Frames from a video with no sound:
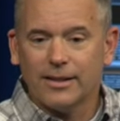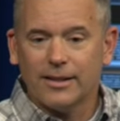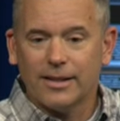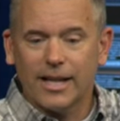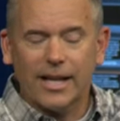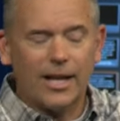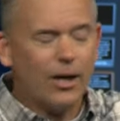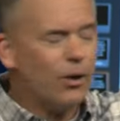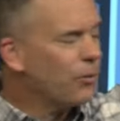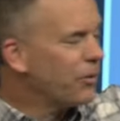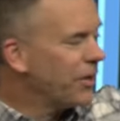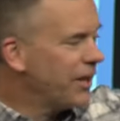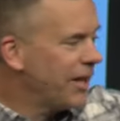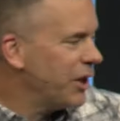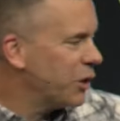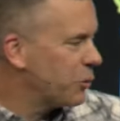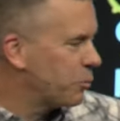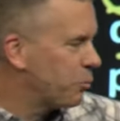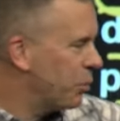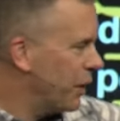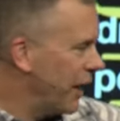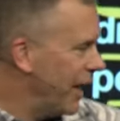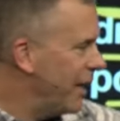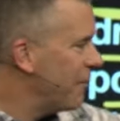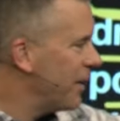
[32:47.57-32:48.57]
And I don't think he's
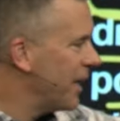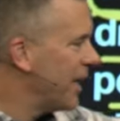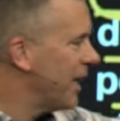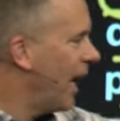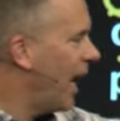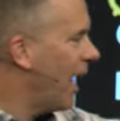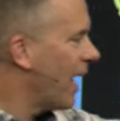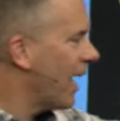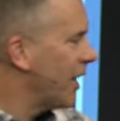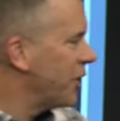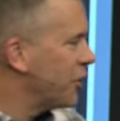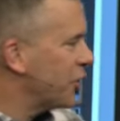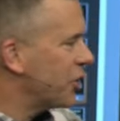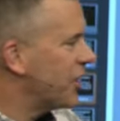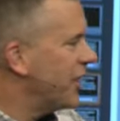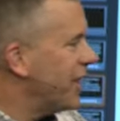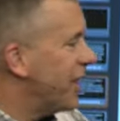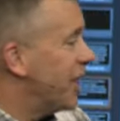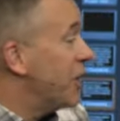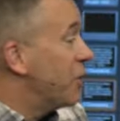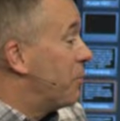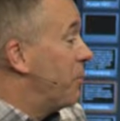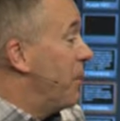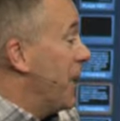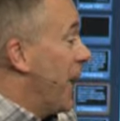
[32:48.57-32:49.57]
blaming God. I just think
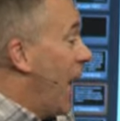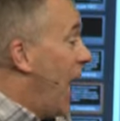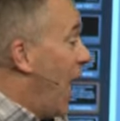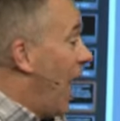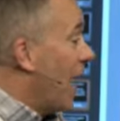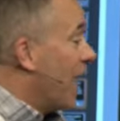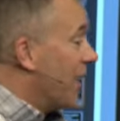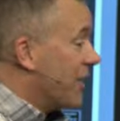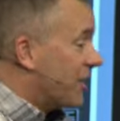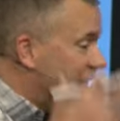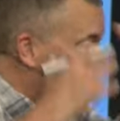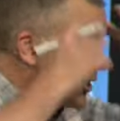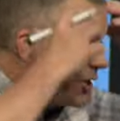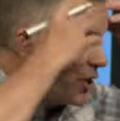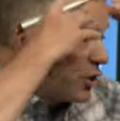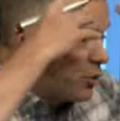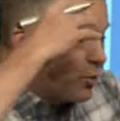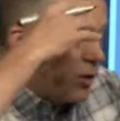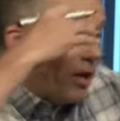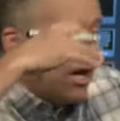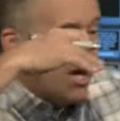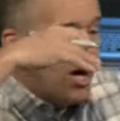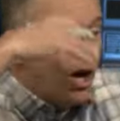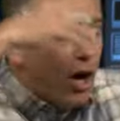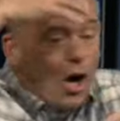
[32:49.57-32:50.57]
he's being honest. This
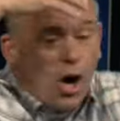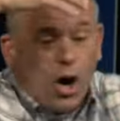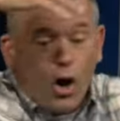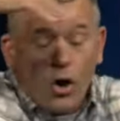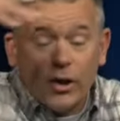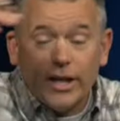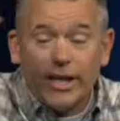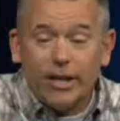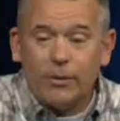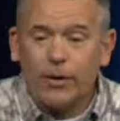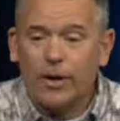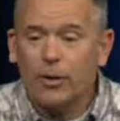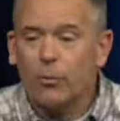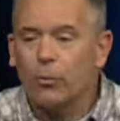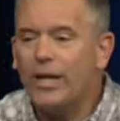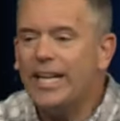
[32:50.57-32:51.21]
is all he, right?